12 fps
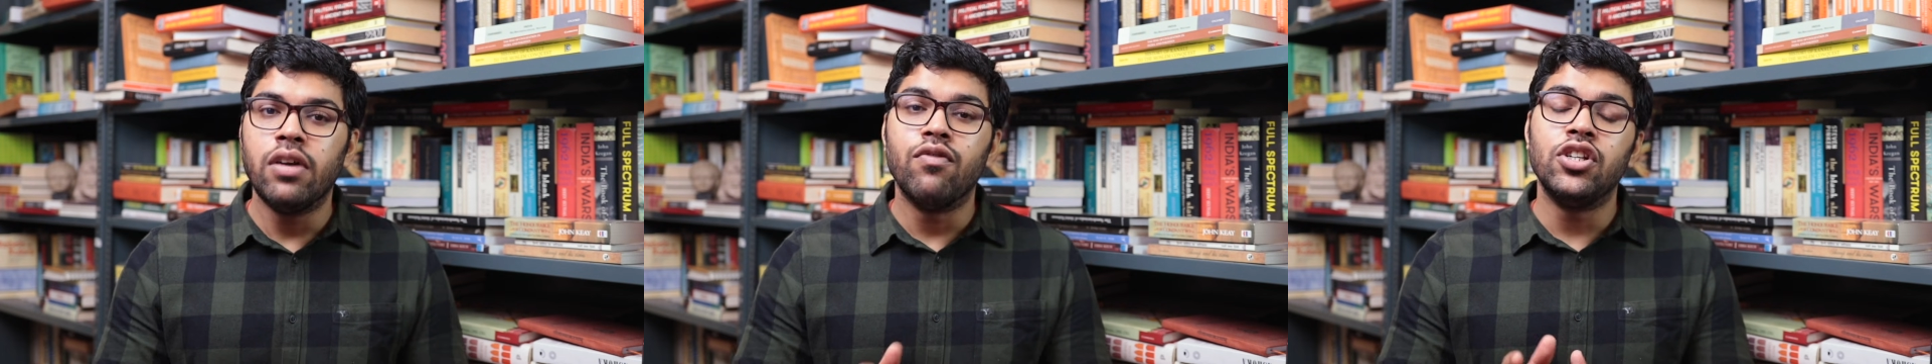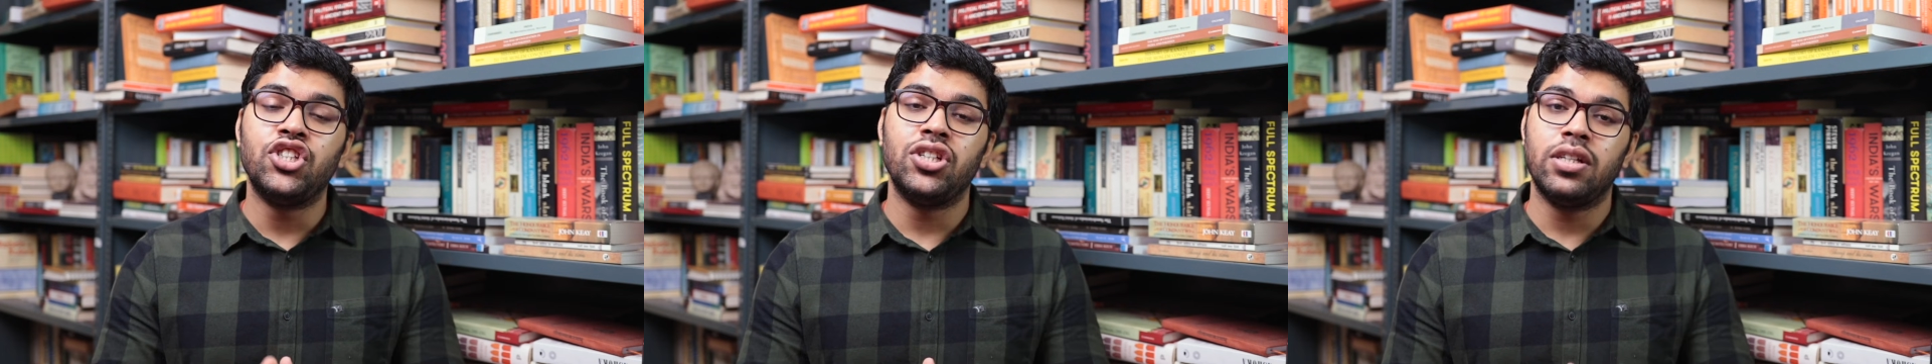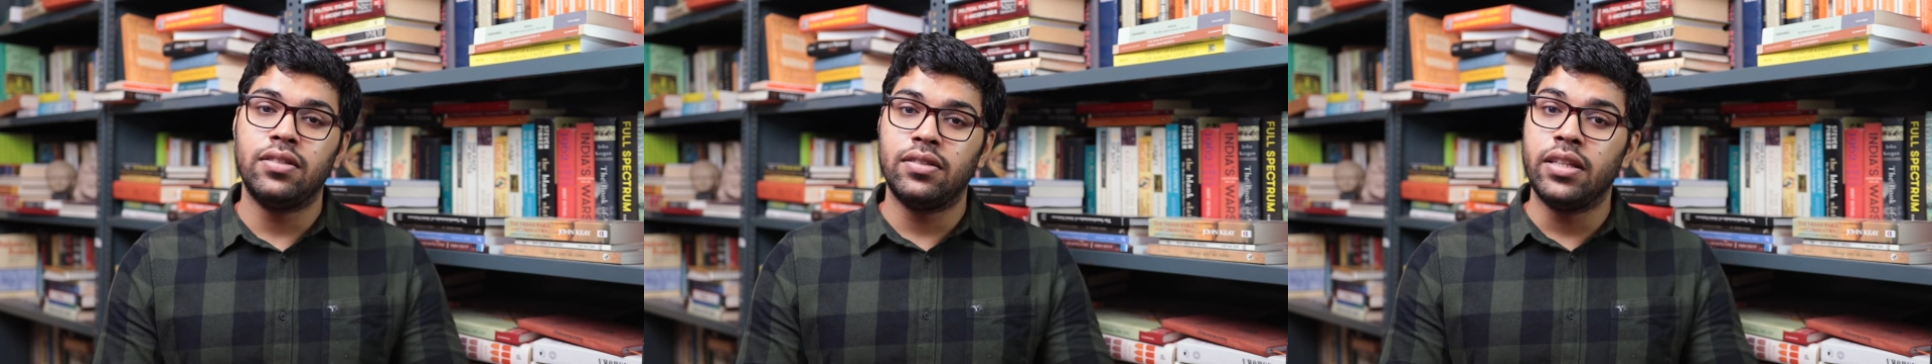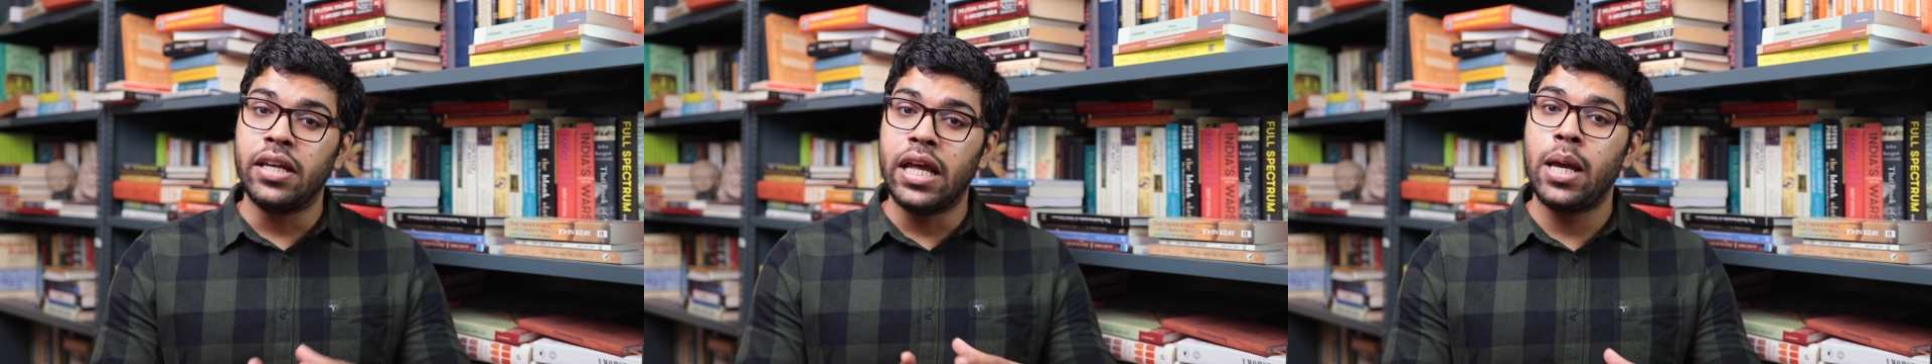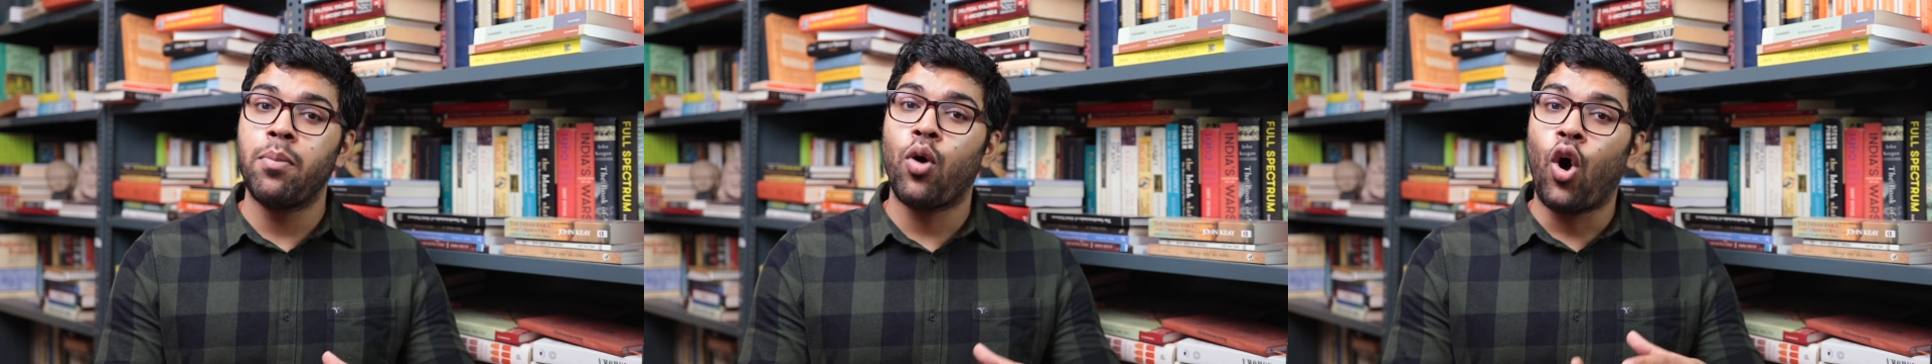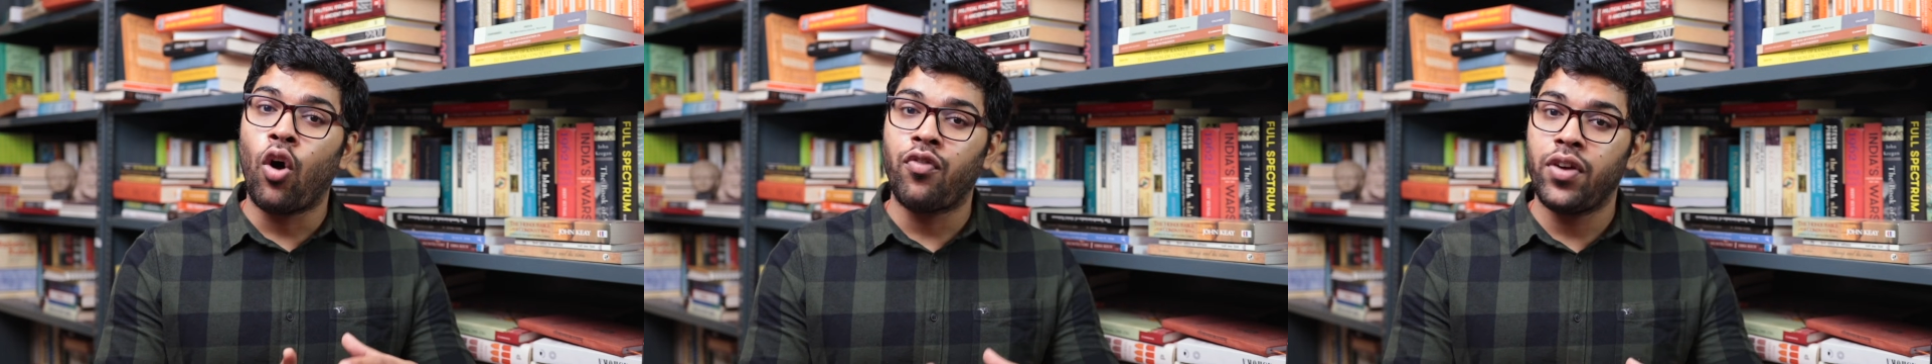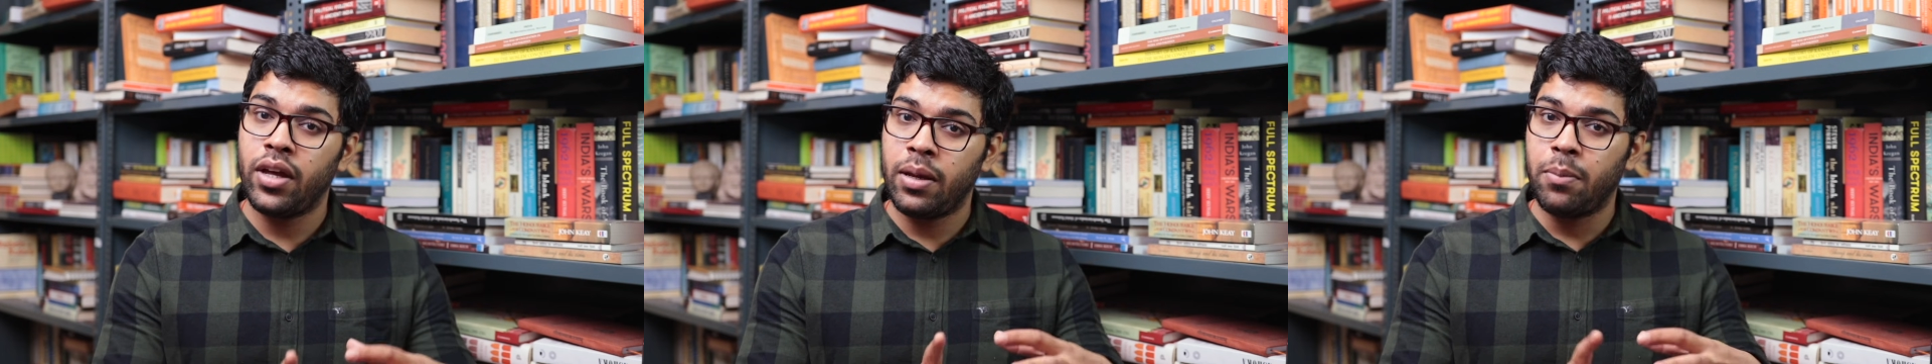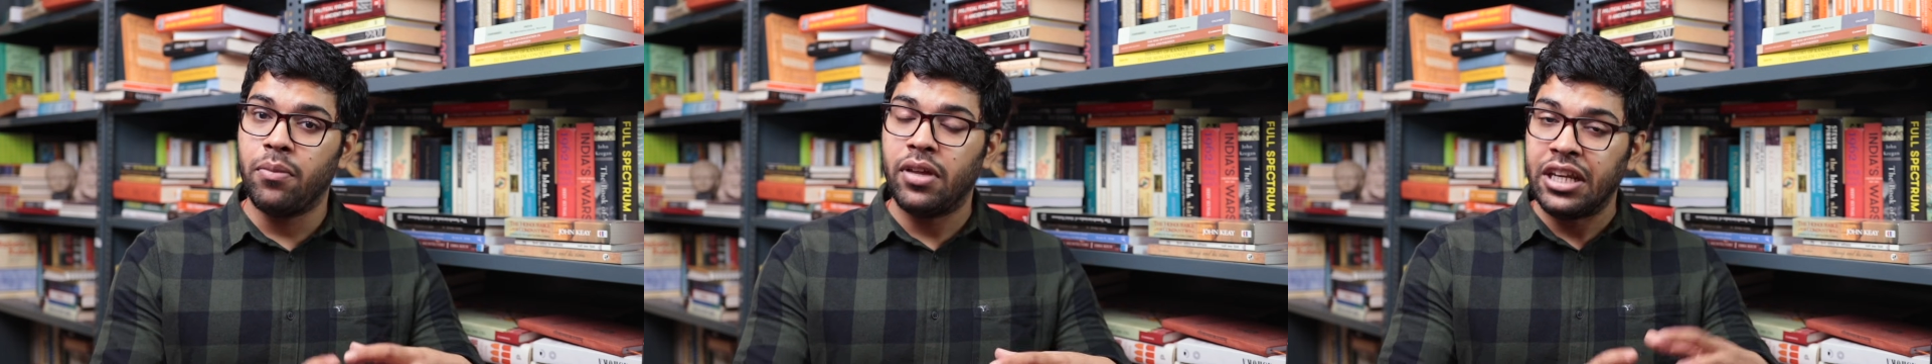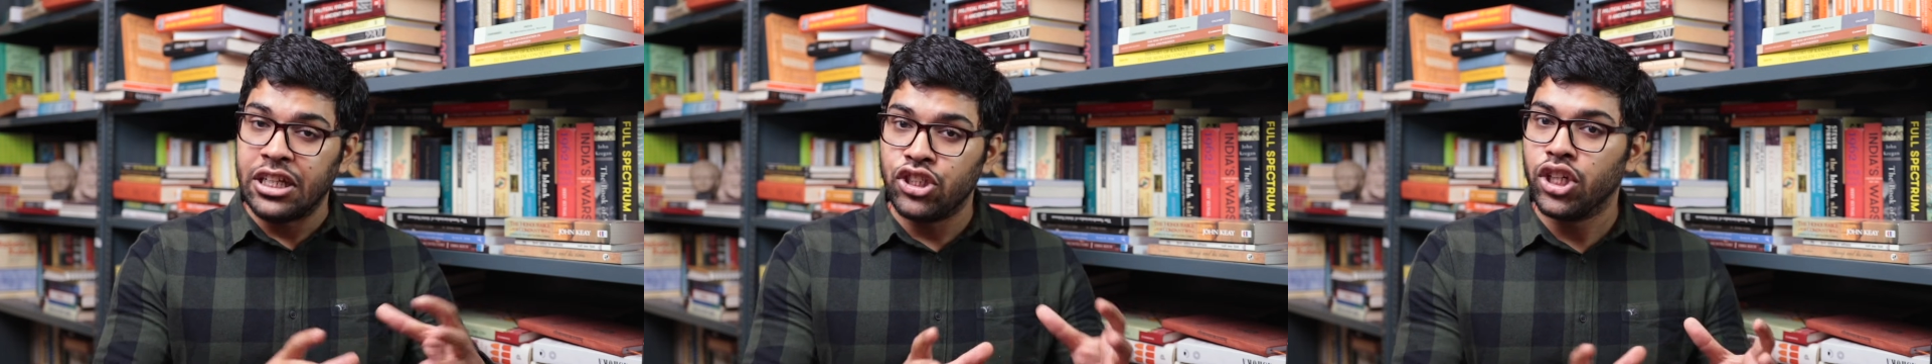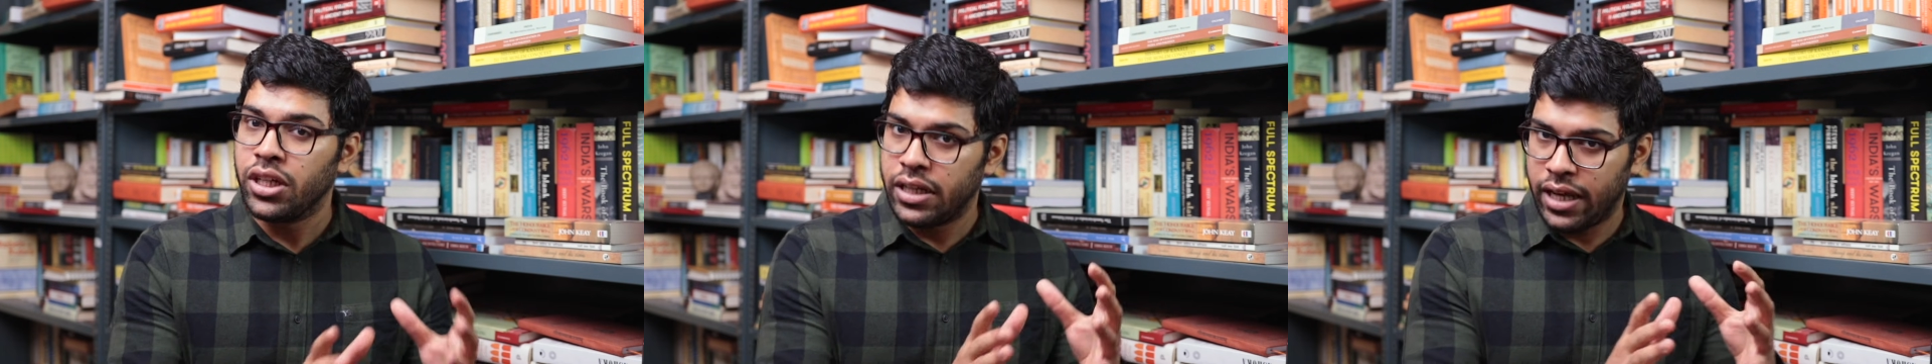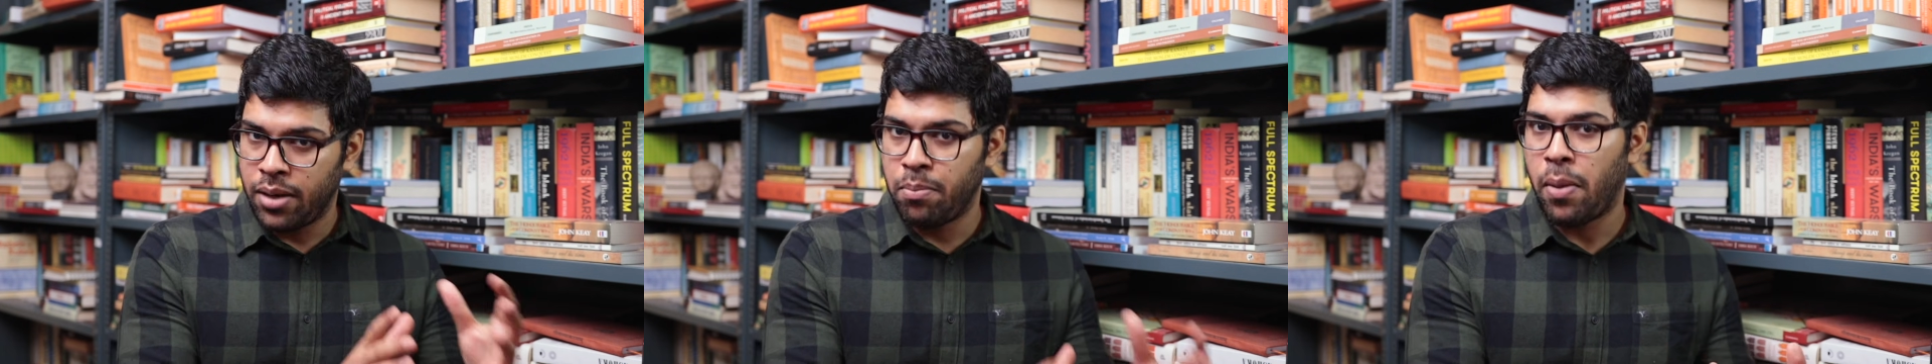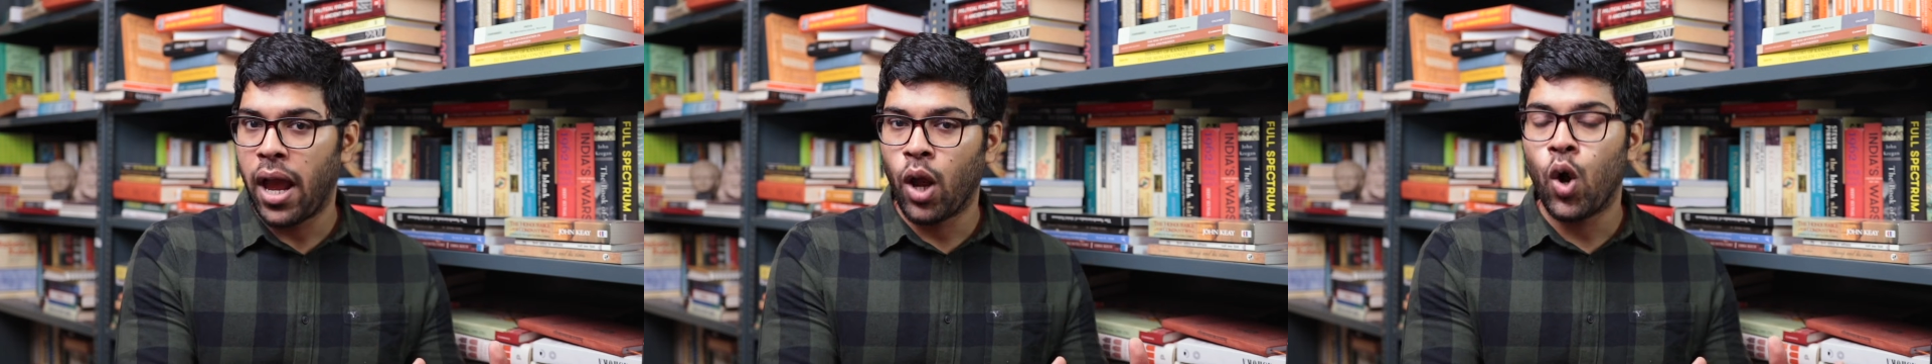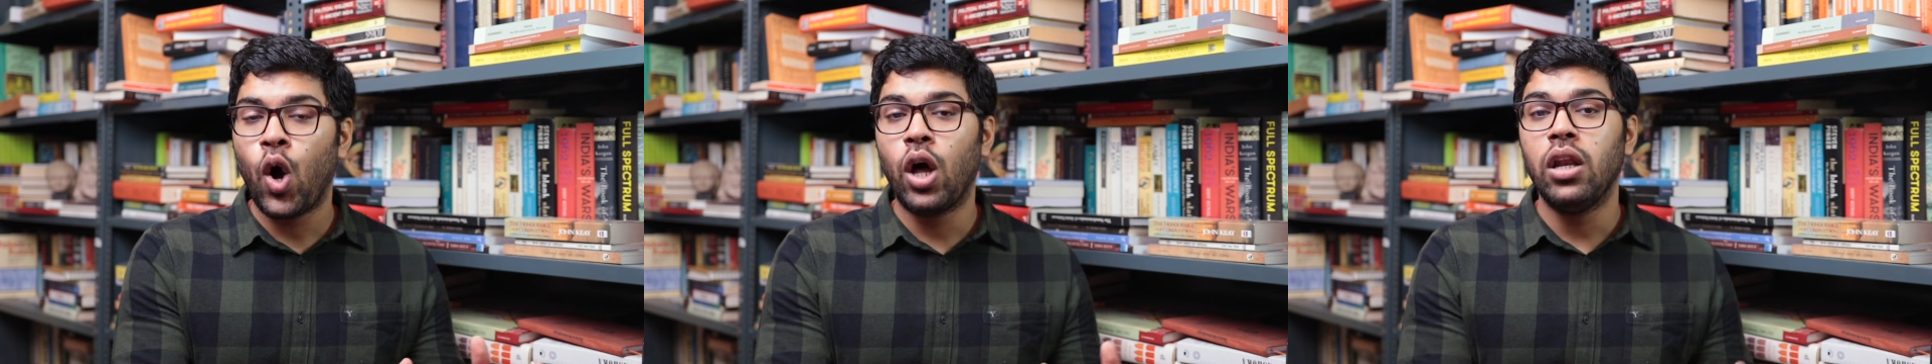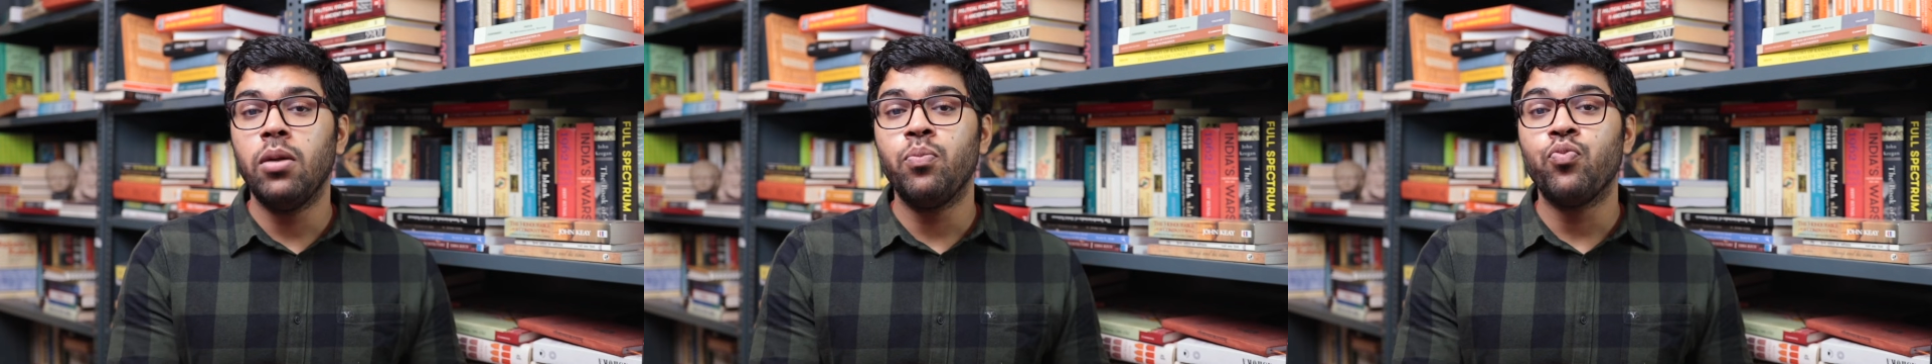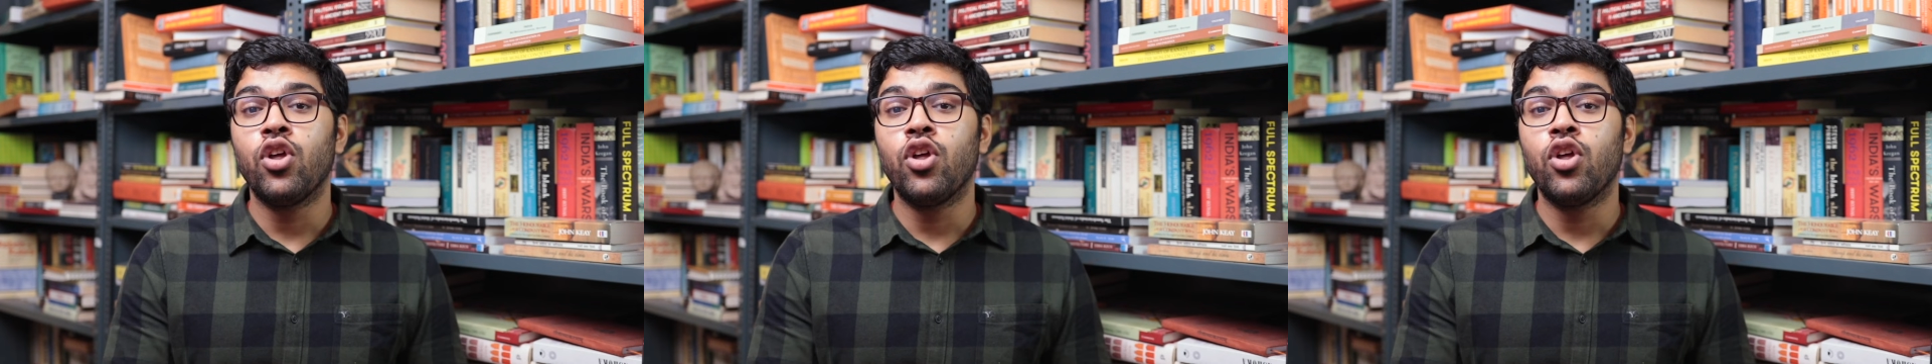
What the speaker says: which is the name of a region in Bengal,